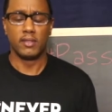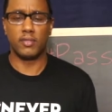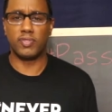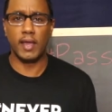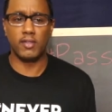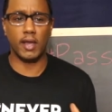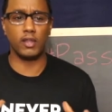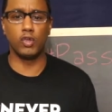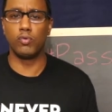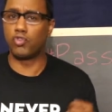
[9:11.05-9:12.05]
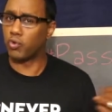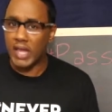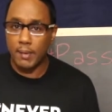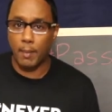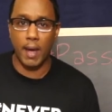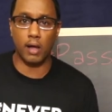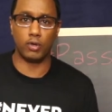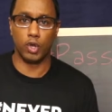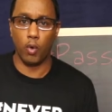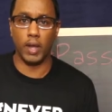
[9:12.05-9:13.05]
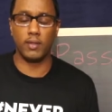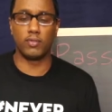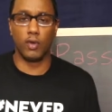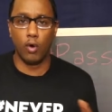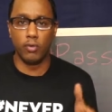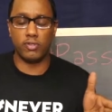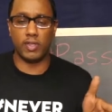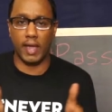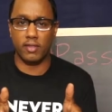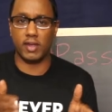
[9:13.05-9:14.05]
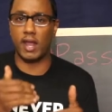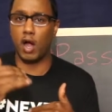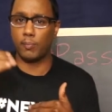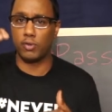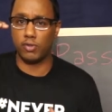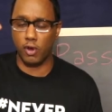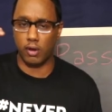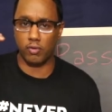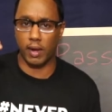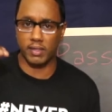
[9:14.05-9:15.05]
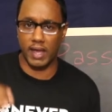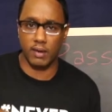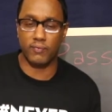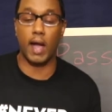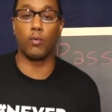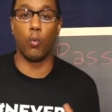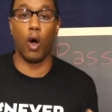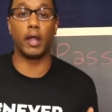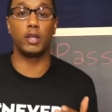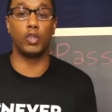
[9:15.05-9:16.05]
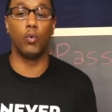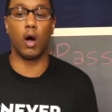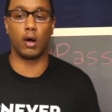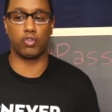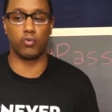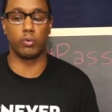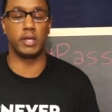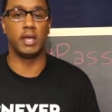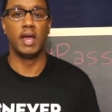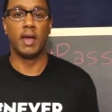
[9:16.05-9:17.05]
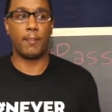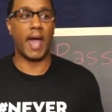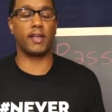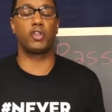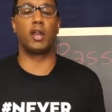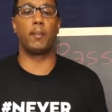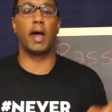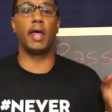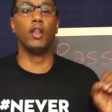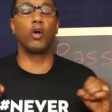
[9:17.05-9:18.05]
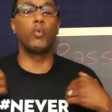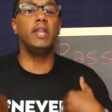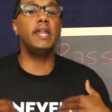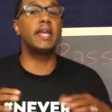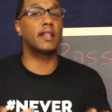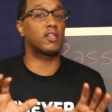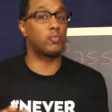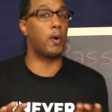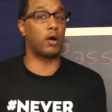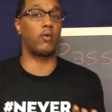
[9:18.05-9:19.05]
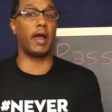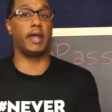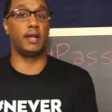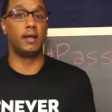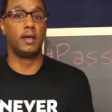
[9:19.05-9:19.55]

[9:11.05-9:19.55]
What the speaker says: the things that you dream about doing. Those things can help you start to identify what you are truly passionate about. And look, we need to get this part right,